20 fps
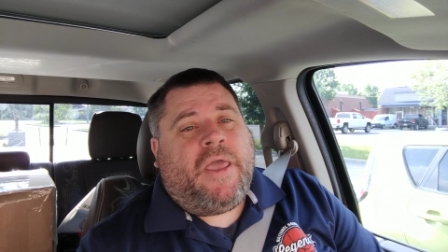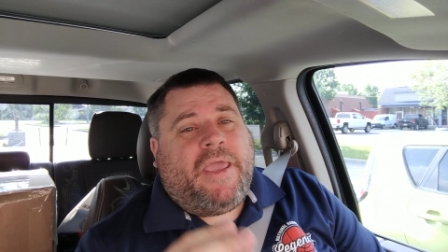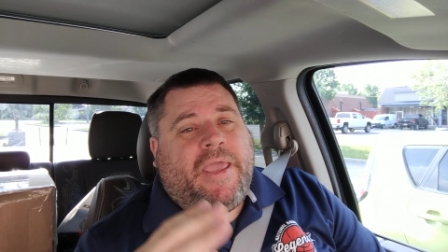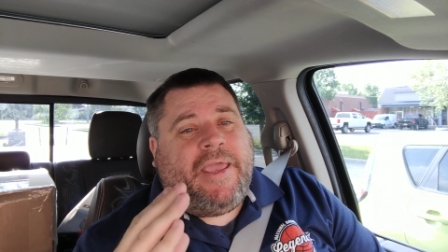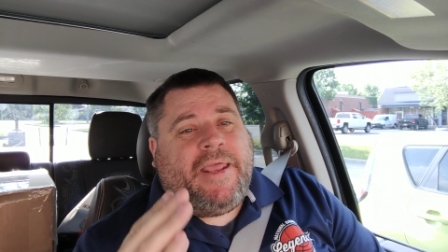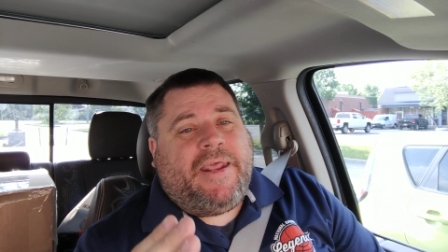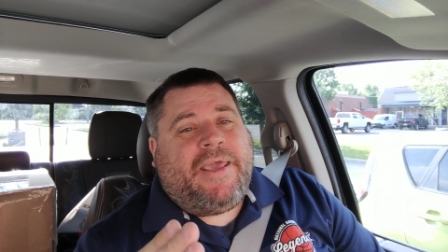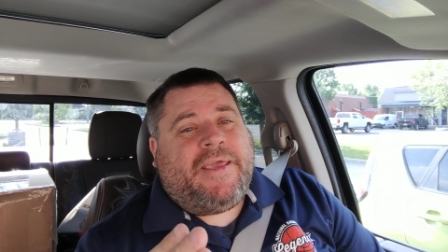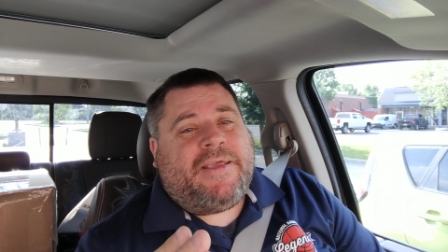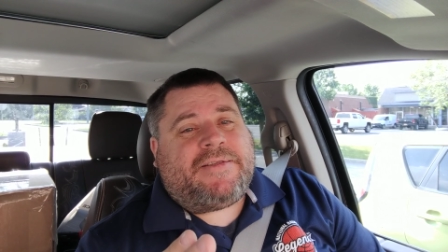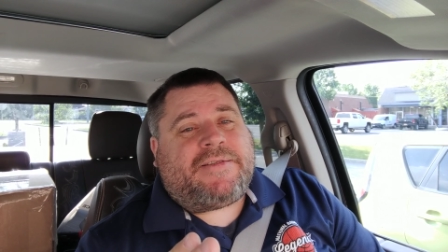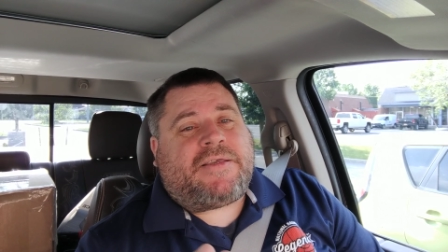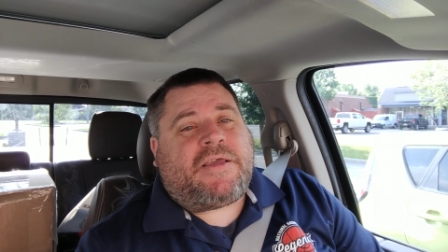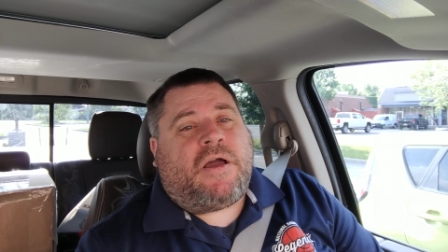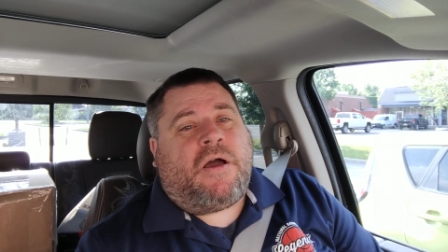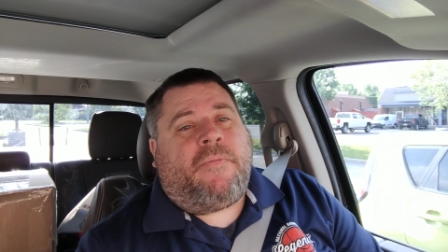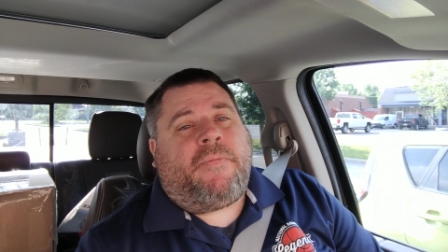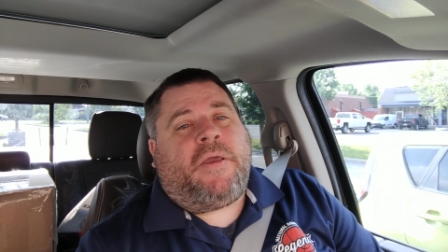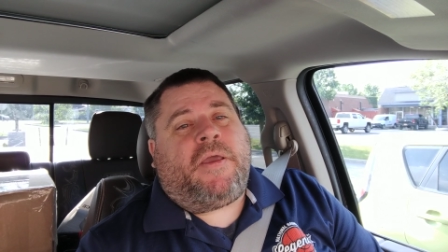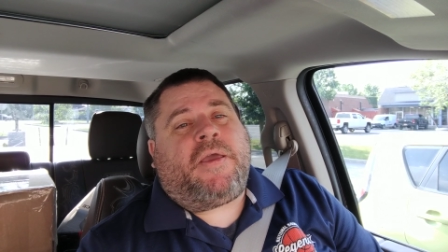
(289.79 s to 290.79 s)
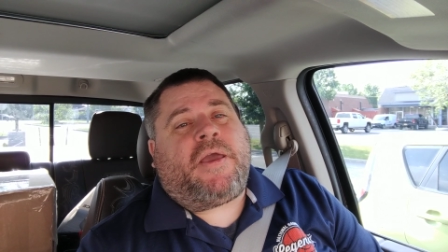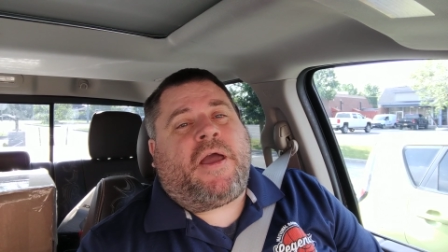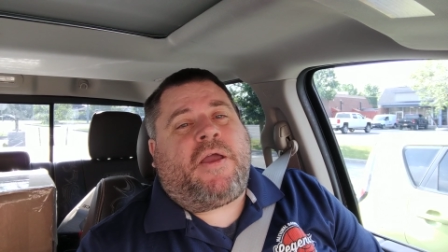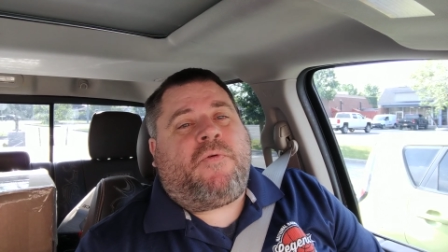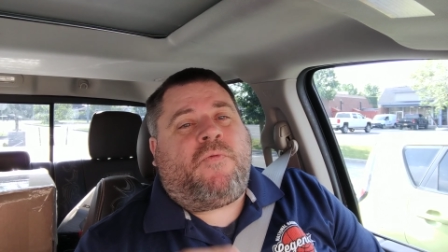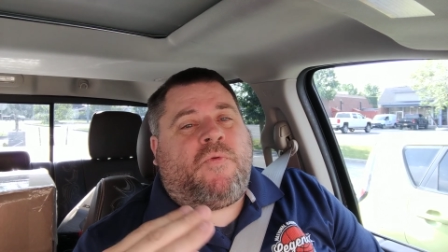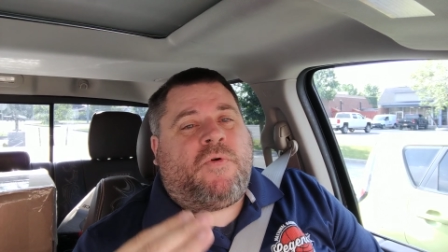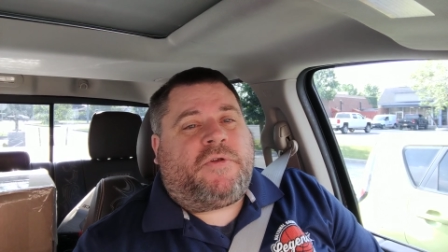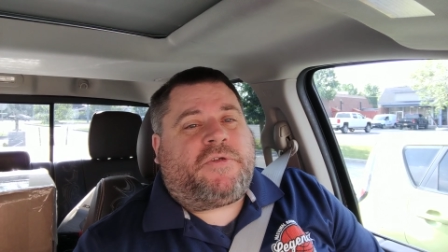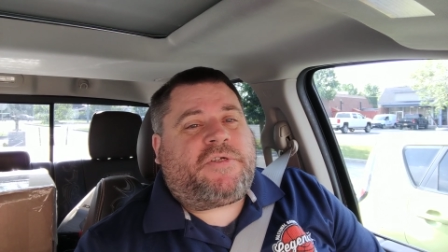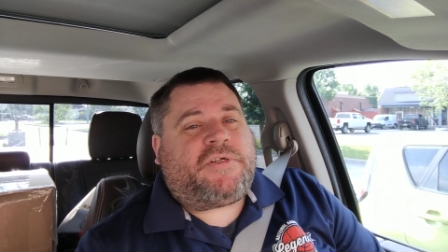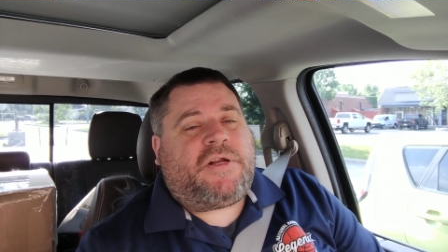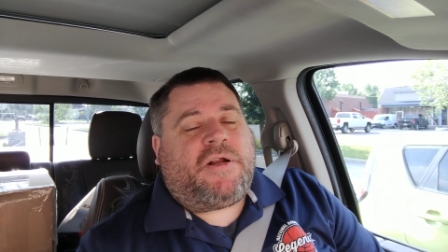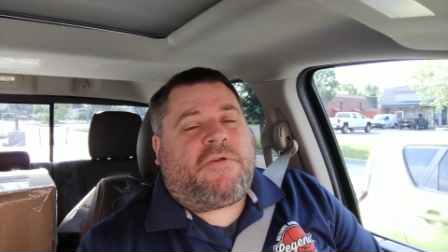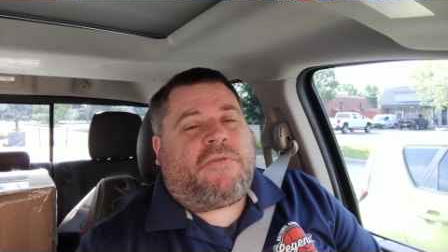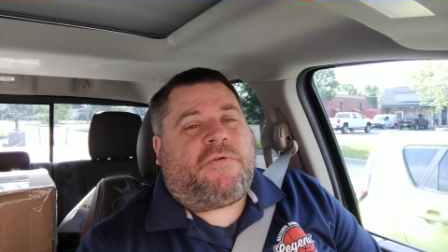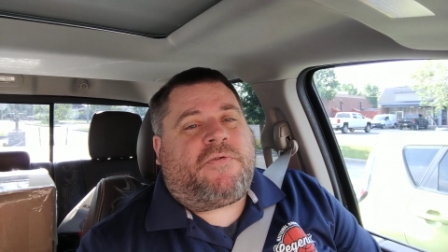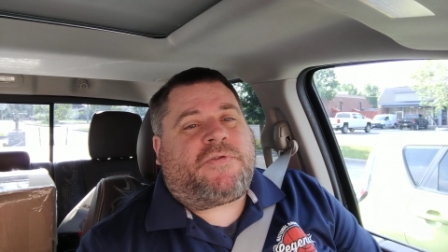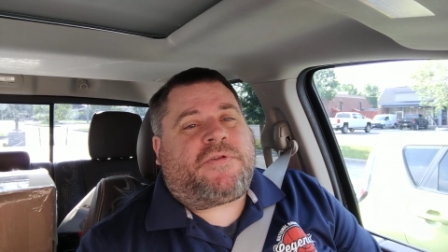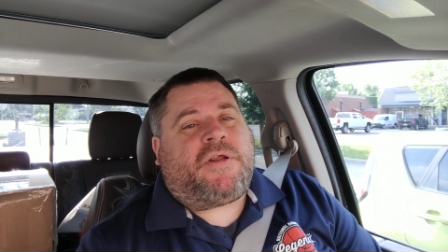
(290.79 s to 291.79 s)
It is coming. I will
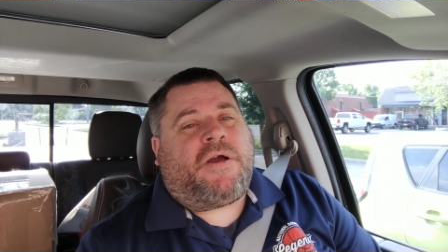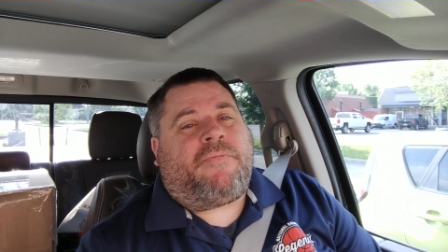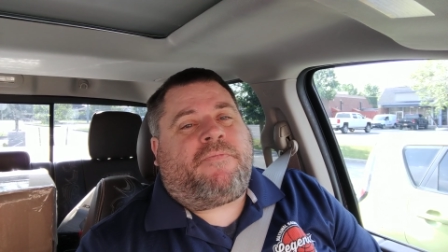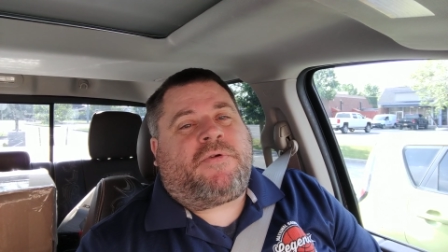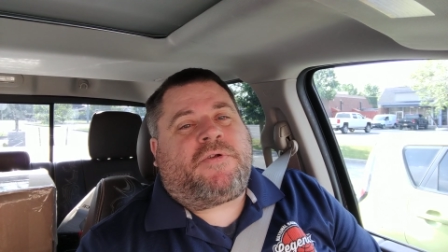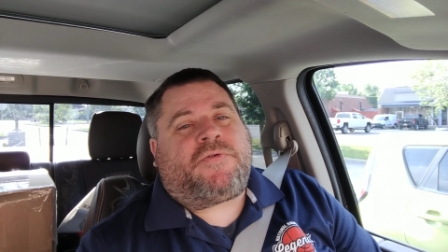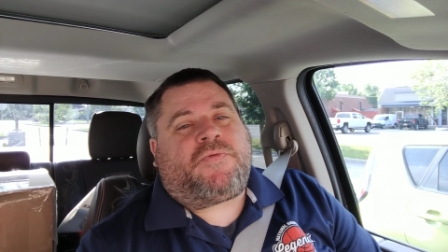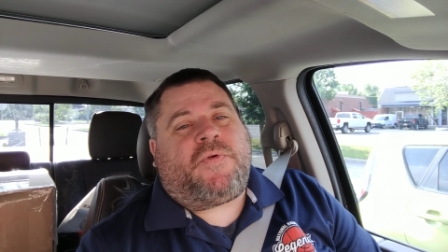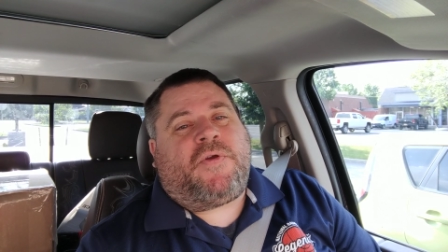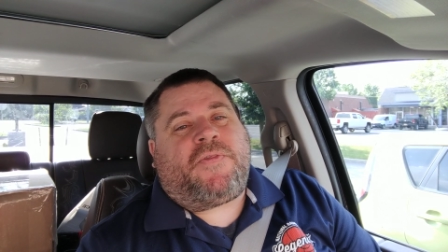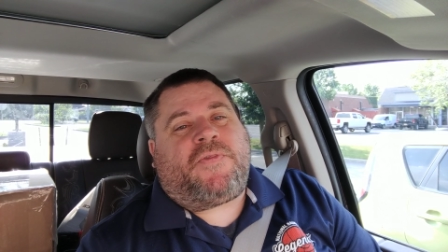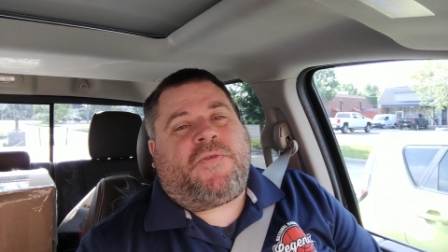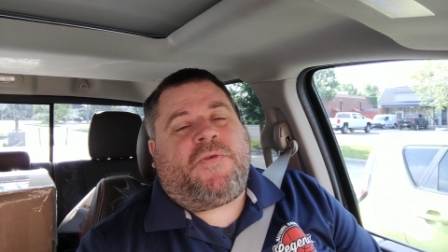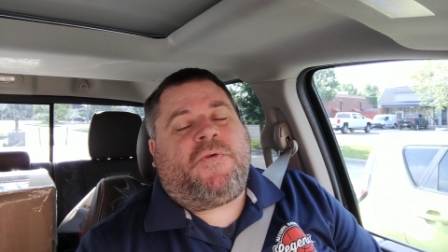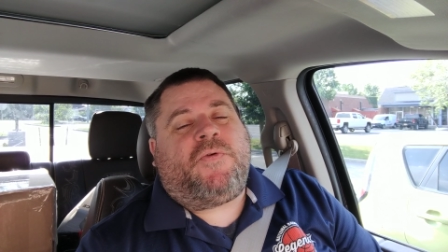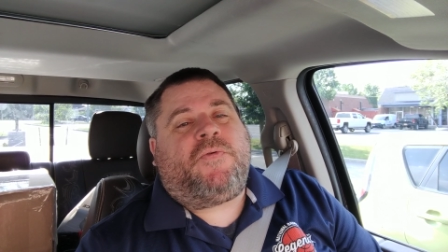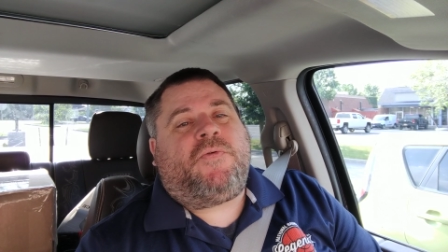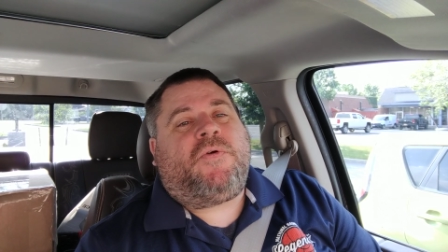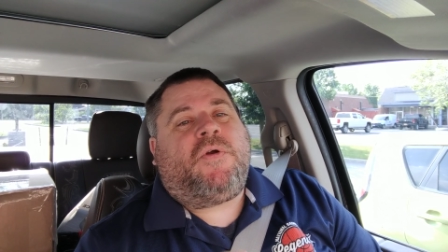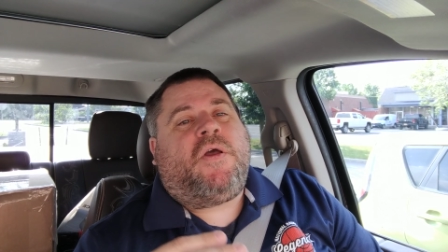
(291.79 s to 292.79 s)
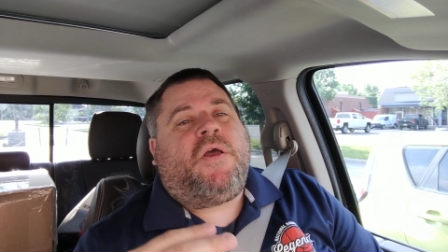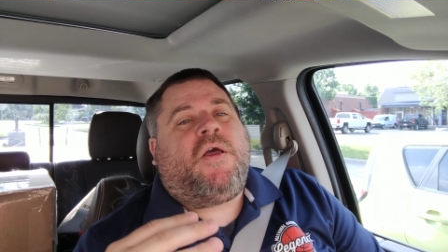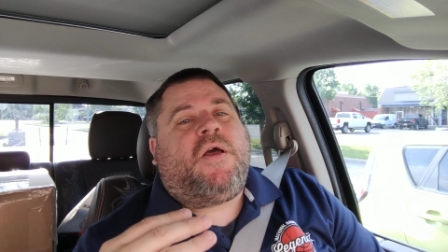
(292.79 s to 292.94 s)
share those numbers with you.